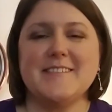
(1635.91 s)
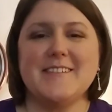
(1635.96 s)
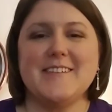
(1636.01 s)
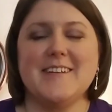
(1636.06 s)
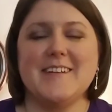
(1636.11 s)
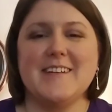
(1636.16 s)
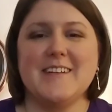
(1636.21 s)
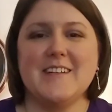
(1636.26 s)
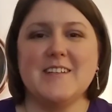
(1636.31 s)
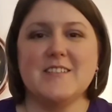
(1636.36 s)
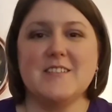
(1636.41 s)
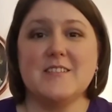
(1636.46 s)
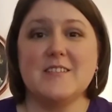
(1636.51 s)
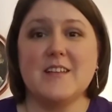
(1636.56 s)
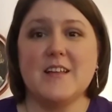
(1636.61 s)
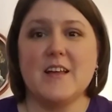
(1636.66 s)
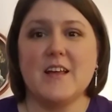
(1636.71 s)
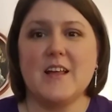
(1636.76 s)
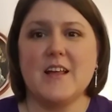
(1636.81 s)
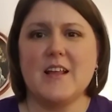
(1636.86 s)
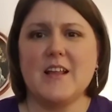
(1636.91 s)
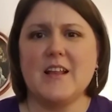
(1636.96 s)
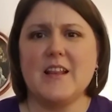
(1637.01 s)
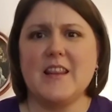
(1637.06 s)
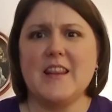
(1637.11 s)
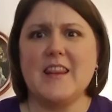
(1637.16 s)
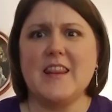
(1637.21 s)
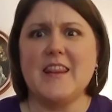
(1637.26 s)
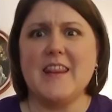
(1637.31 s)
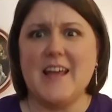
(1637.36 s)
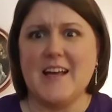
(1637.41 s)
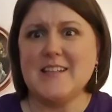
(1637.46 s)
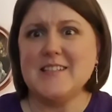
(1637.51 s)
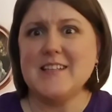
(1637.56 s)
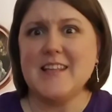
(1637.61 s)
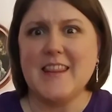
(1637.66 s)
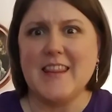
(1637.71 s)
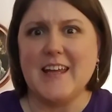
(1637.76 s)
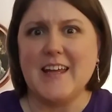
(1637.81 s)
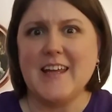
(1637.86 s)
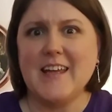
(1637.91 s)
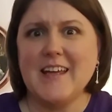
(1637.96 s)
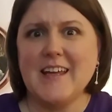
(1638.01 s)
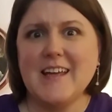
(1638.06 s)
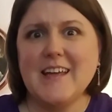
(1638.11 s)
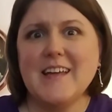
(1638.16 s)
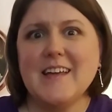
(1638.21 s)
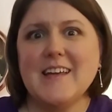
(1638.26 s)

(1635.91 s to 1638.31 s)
And he's like, that's a thing.